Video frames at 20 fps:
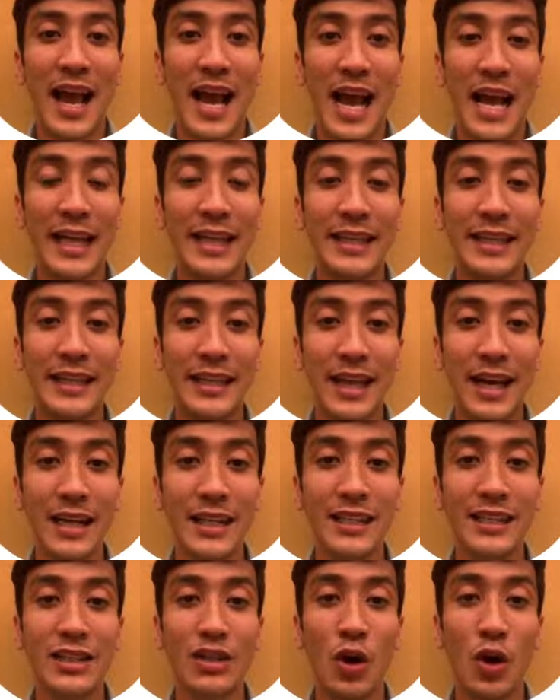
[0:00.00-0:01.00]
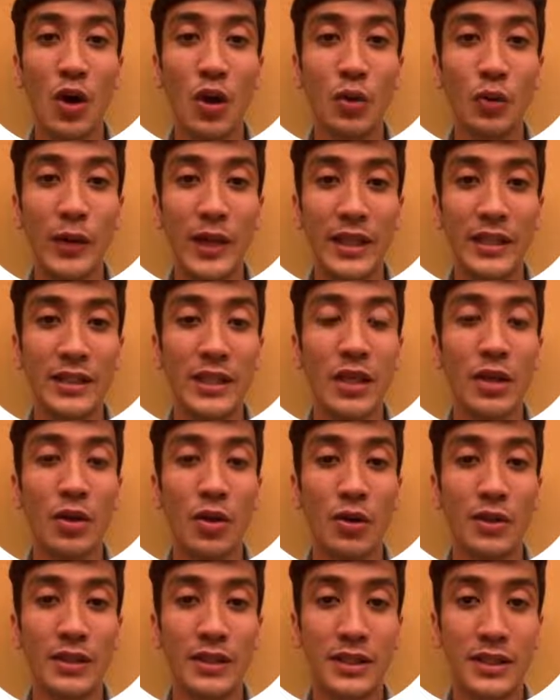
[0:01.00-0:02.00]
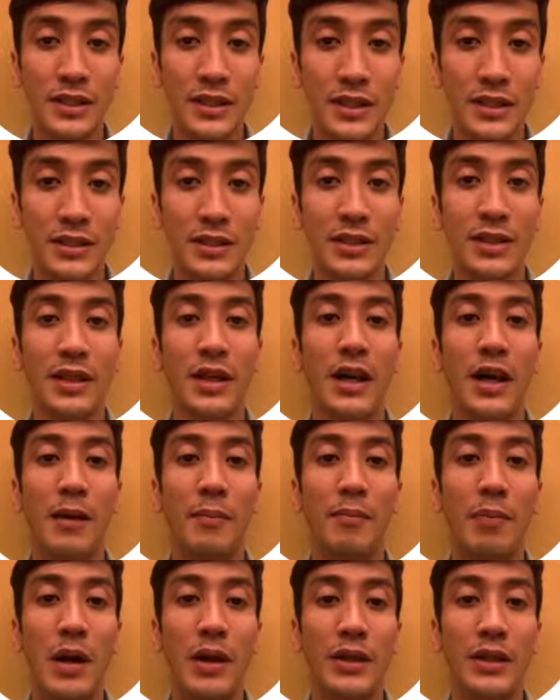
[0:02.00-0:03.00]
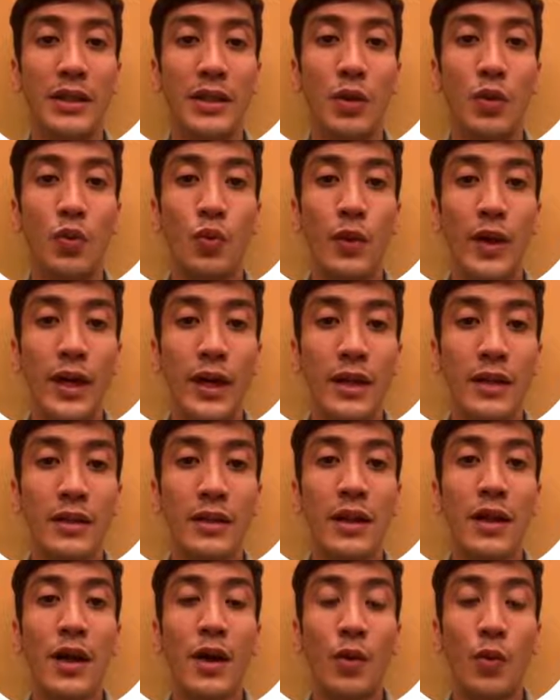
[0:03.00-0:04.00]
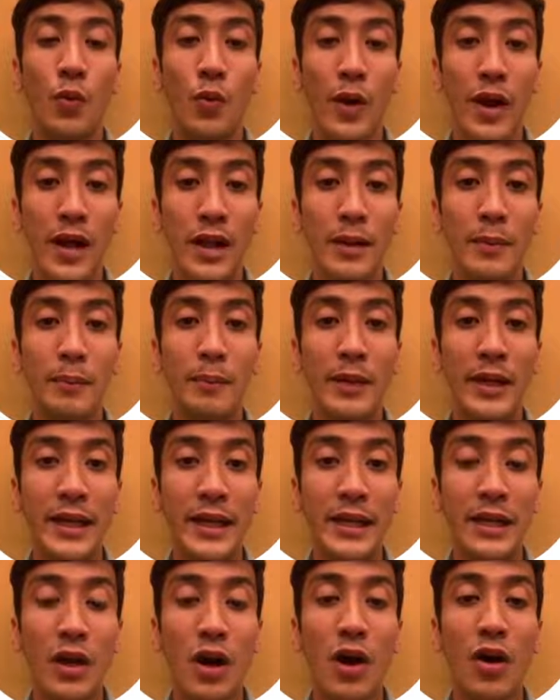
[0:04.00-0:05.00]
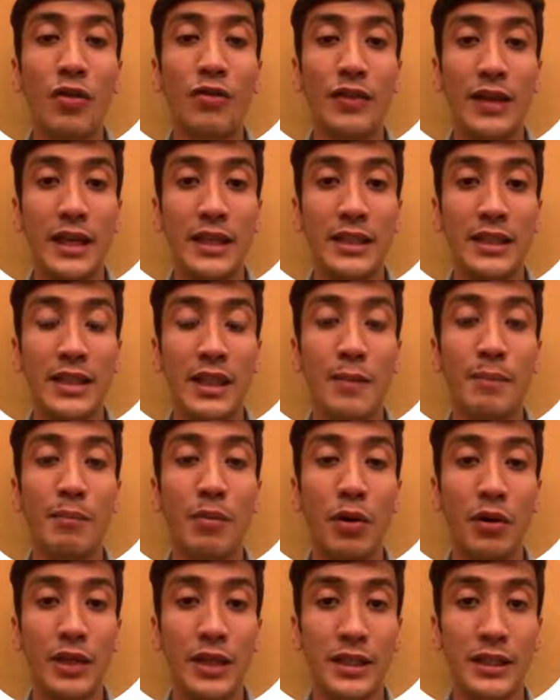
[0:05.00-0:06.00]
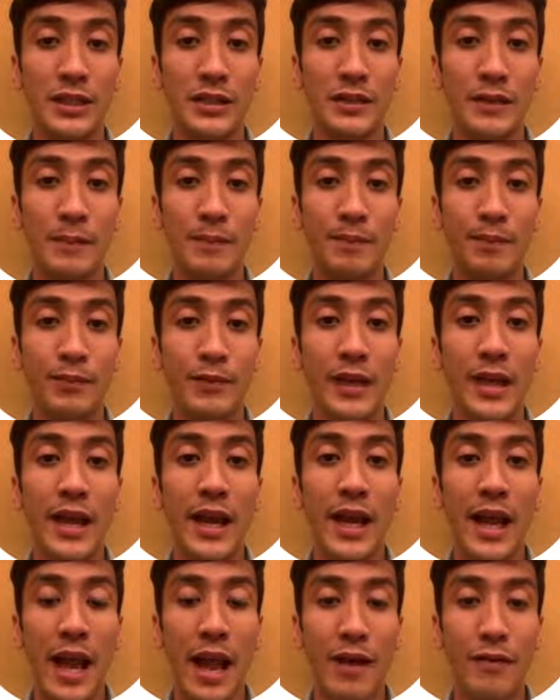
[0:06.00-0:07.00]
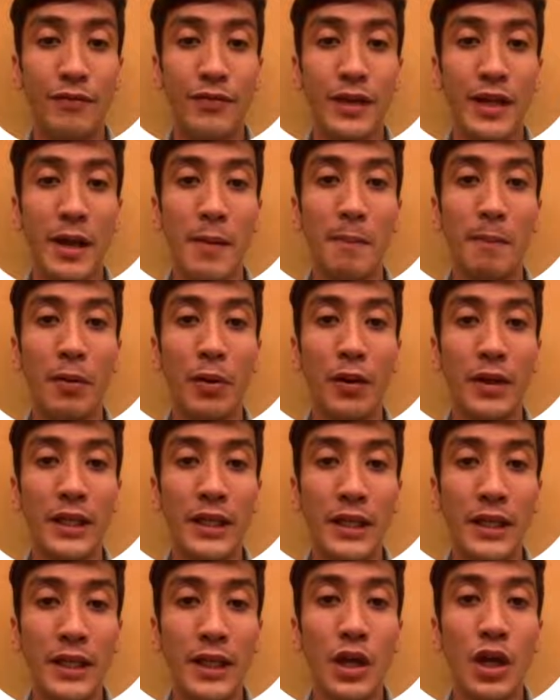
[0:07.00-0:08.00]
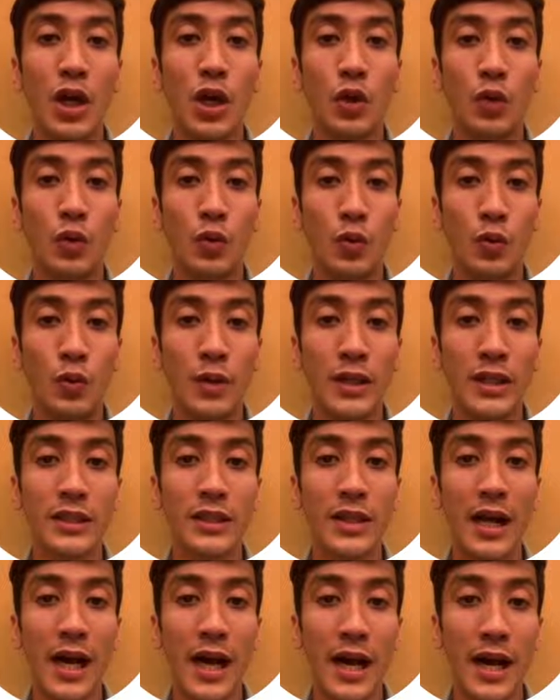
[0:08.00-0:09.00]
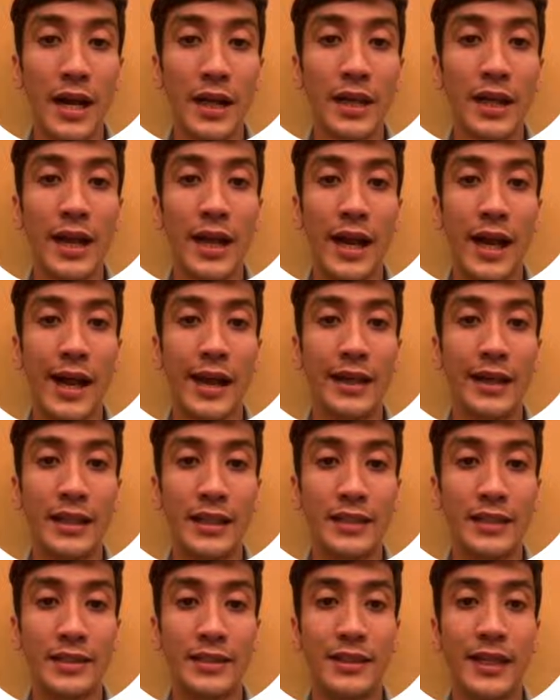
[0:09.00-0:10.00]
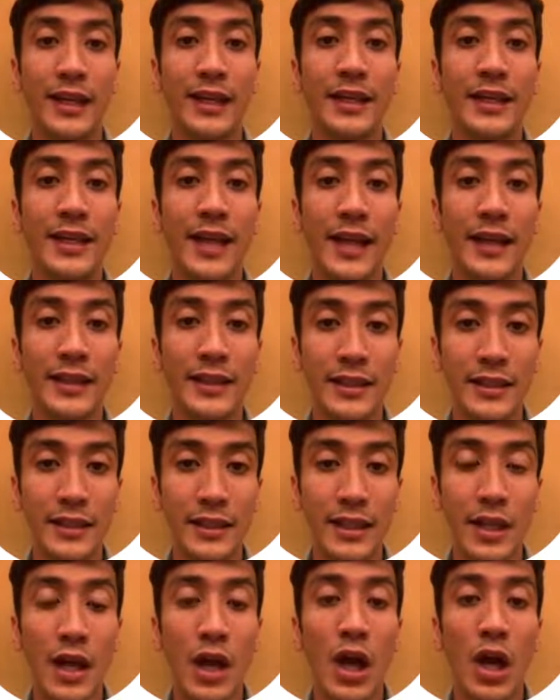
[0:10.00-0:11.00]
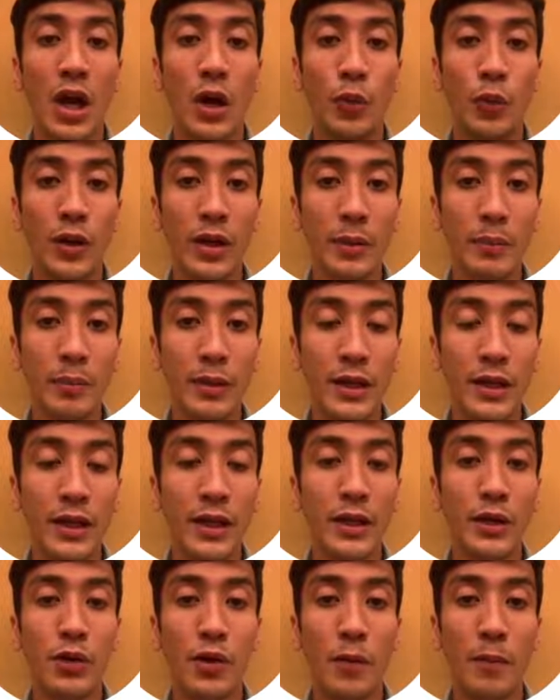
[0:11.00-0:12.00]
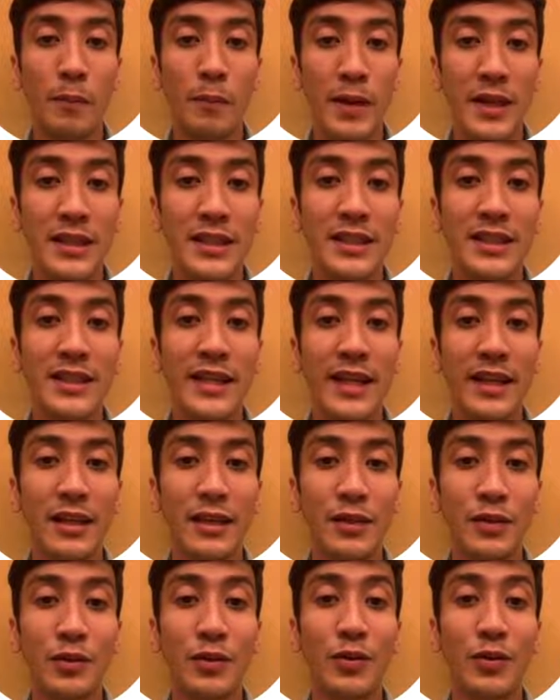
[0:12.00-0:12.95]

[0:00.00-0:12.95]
IKEA is always concerned about the well-being of its employees. Every employee who works hard and is dedicated will be compensated